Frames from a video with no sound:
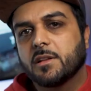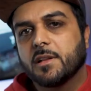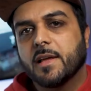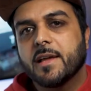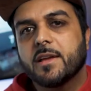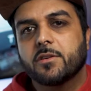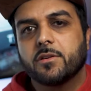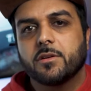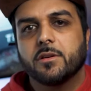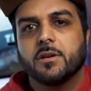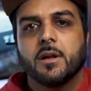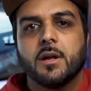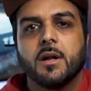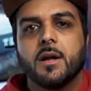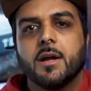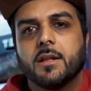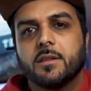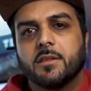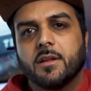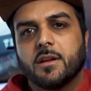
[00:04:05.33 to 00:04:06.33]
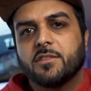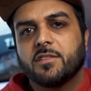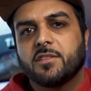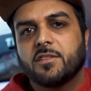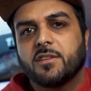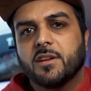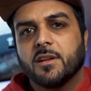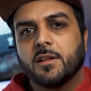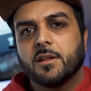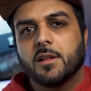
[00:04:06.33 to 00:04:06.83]
later. There's
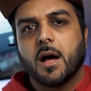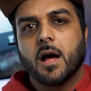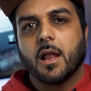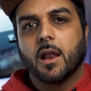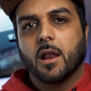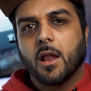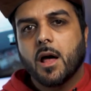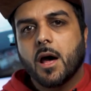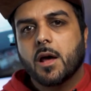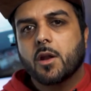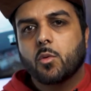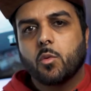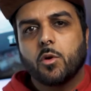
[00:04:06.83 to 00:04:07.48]
still a lot of